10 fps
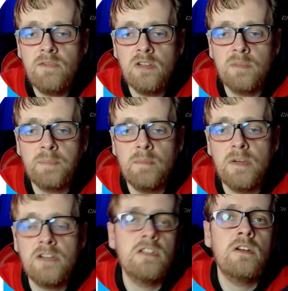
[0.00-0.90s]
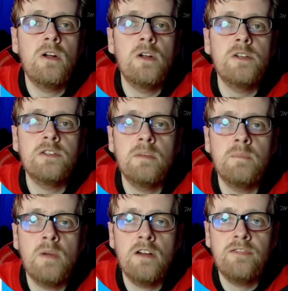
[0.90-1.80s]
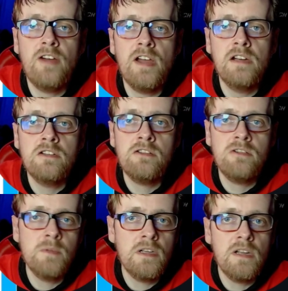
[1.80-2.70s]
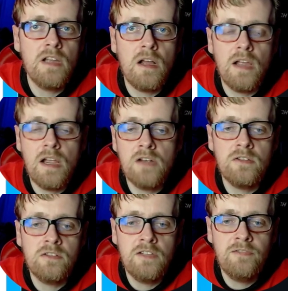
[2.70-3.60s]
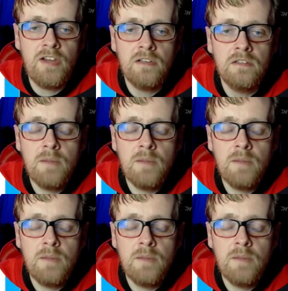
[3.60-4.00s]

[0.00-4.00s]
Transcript: gave you the permission to alter it, modify it, and distribute it as you see fit.